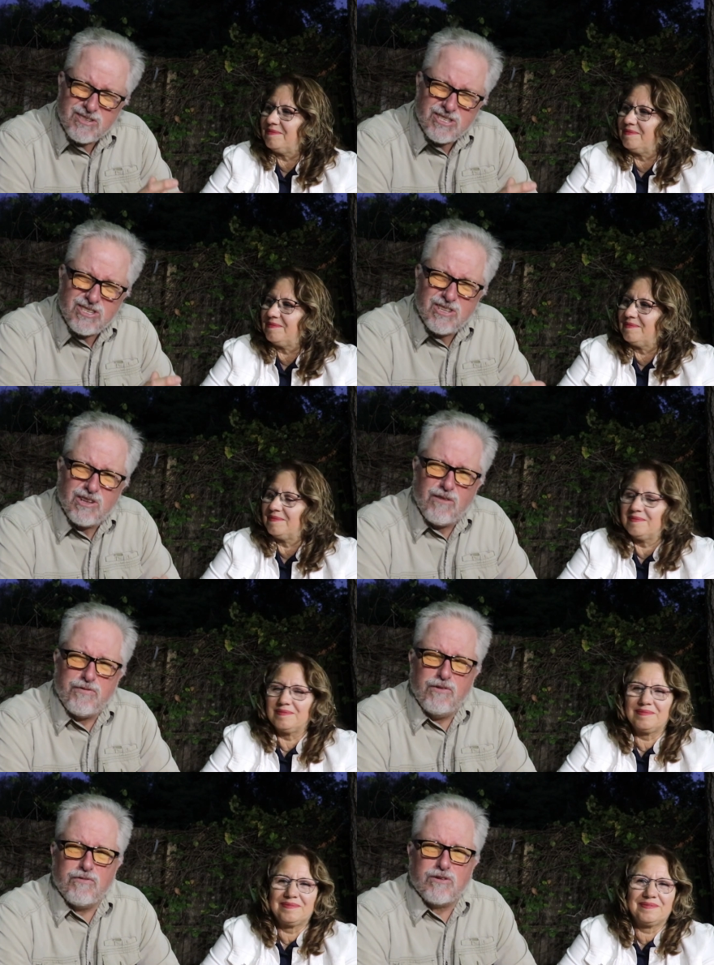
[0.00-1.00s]
Speaker 1: just a little
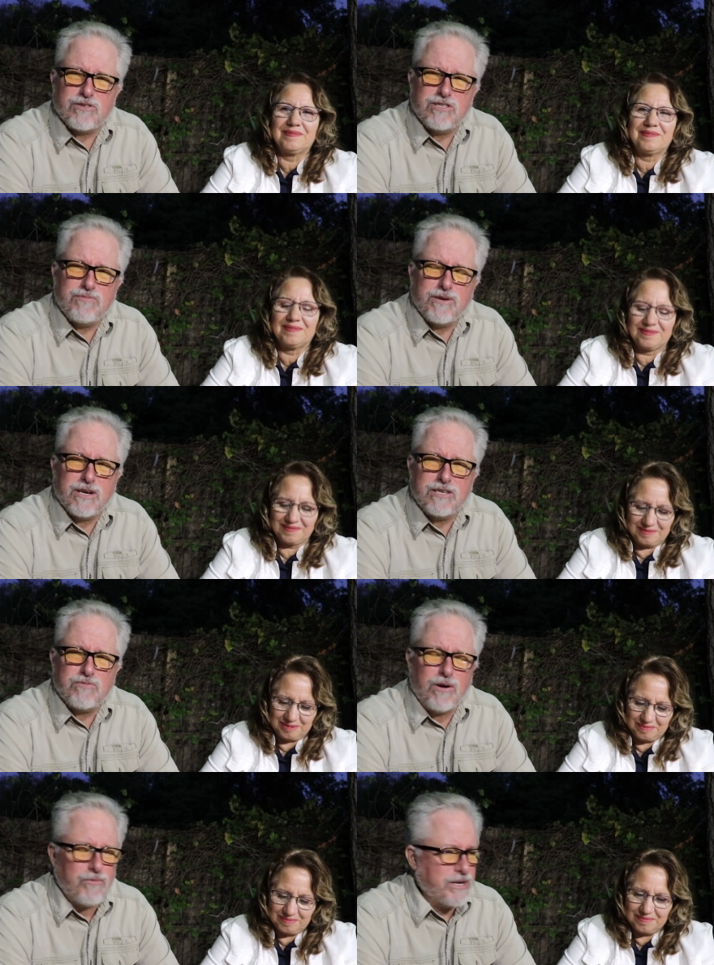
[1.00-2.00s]
few verses, because
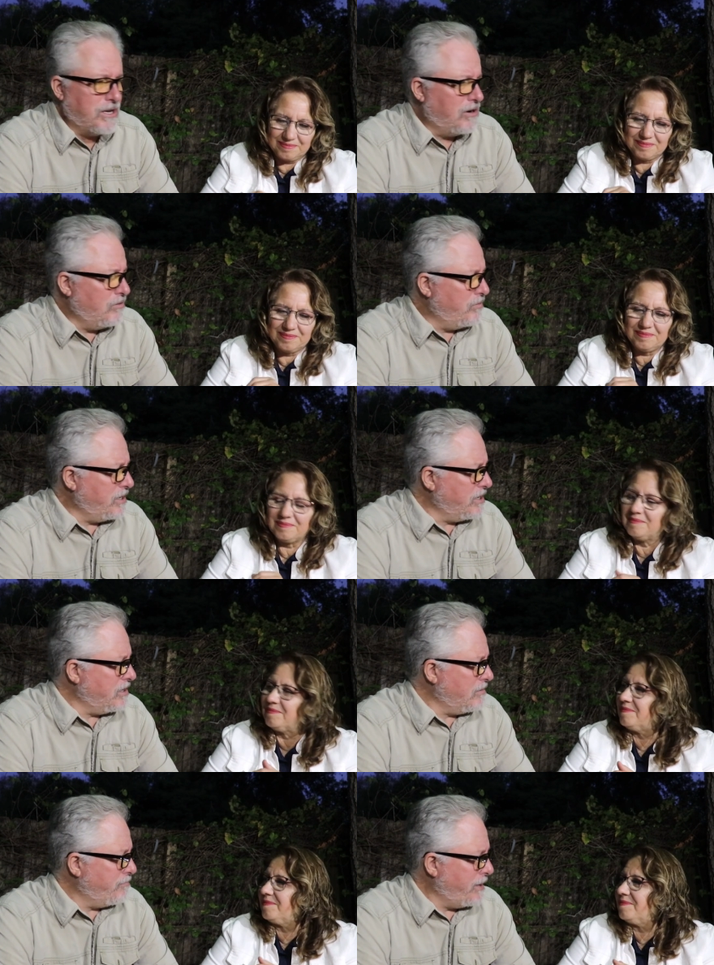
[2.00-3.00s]
what we know we can
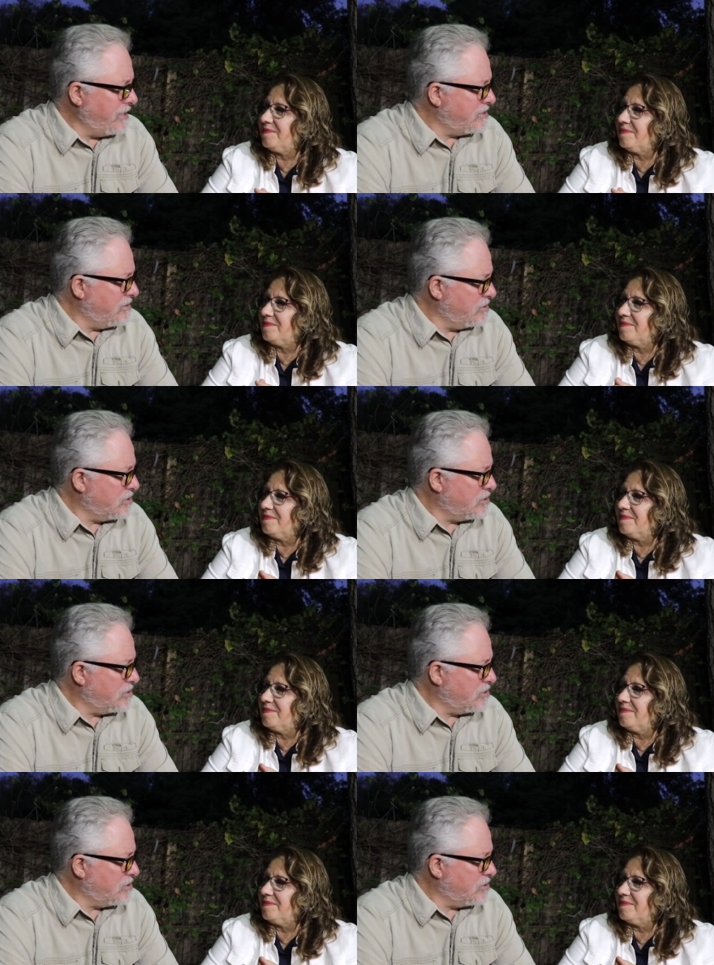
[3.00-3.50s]
base on